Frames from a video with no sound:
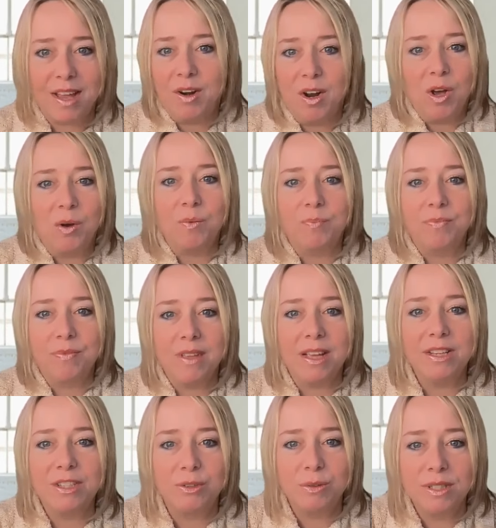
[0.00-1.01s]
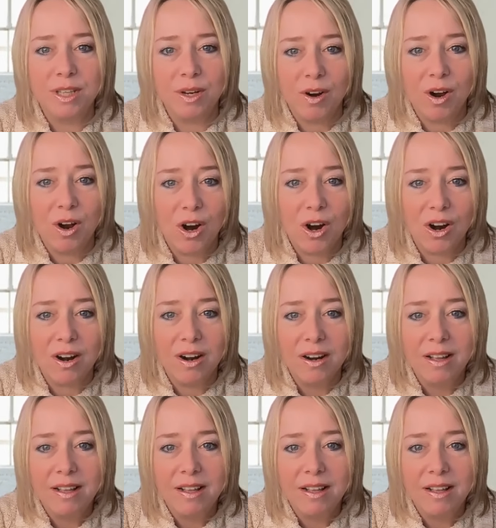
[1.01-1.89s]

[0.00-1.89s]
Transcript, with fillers: don't know issues there are.